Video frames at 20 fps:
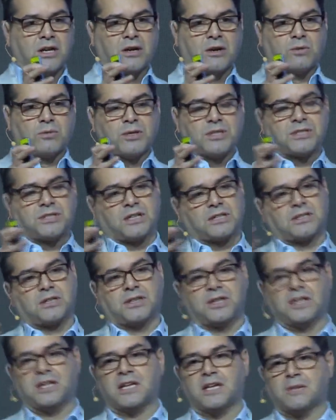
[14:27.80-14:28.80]
we started
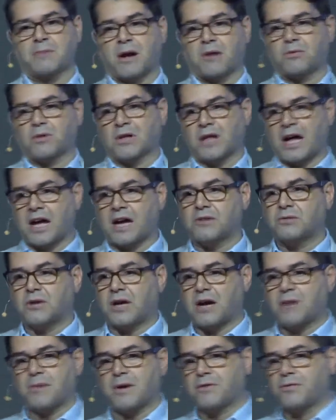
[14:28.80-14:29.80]
thinking about, well, how
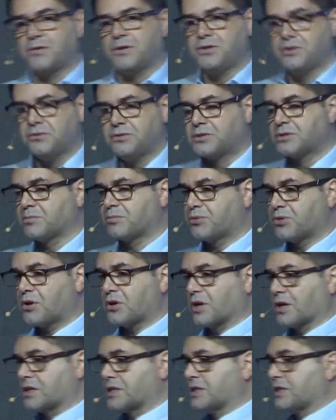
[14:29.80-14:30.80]
about if we use the
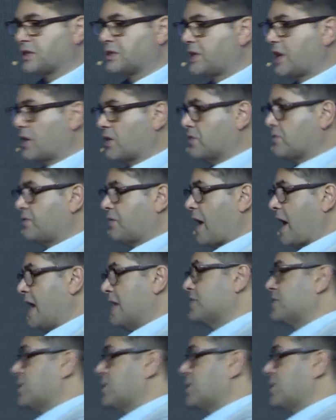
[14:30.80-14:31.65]
product itself as